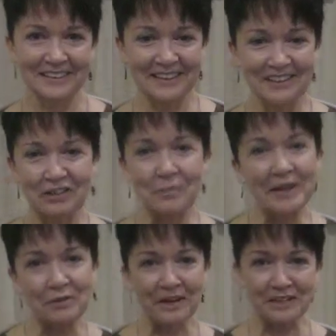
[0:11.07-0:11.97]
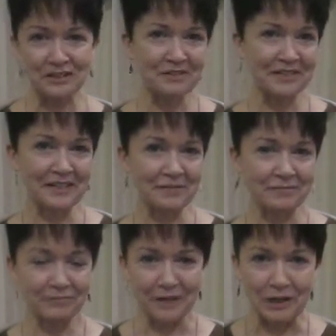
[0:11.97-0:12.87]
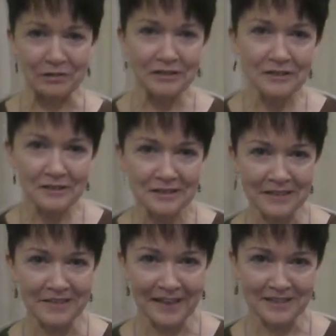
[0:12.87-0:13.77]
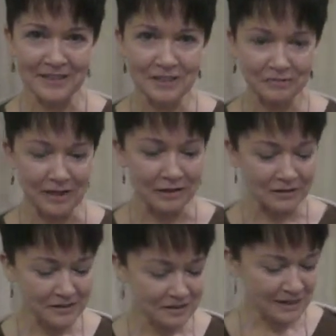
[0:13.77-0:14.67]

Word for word: There are many ways you can give flowers, and the essence of flowers.